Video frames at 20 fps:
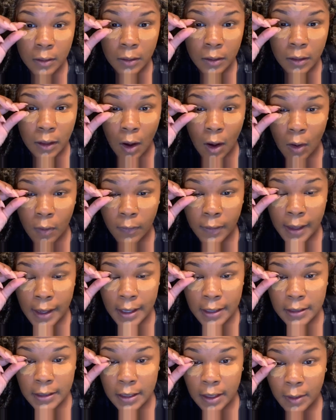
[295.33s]
COVID
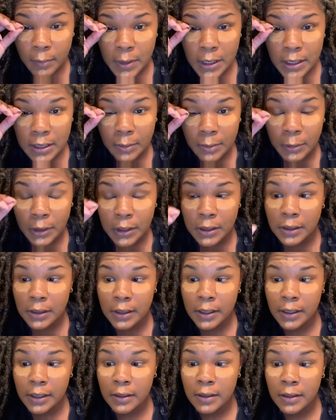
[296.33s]
has done me some
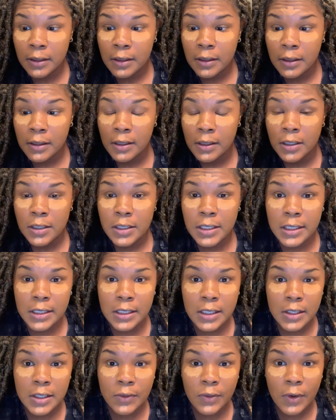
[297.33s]
good, just
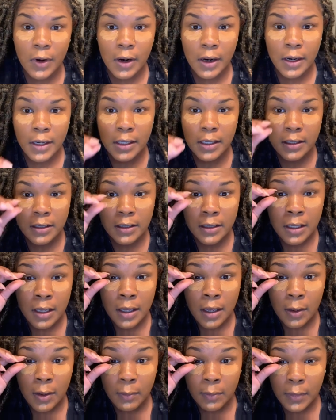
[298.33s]
as far as
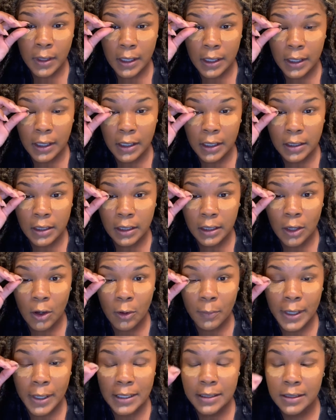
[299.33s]
me getting to know
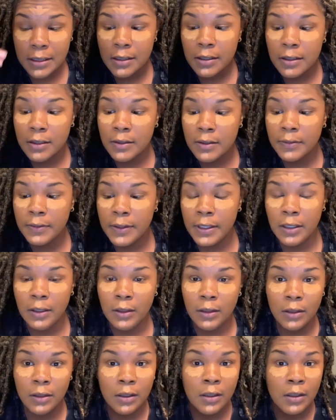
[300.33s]
myself
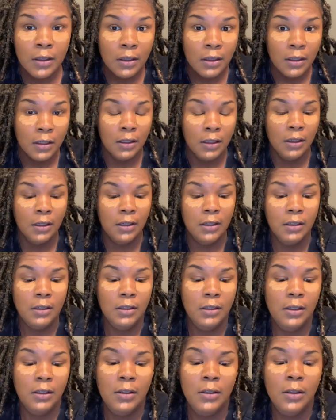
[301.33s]
and,
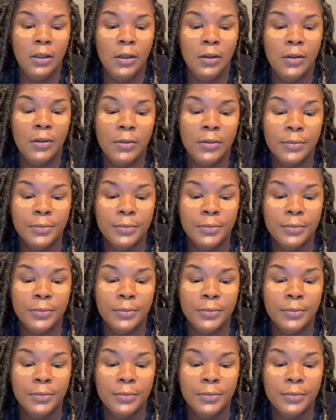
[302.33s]
you know,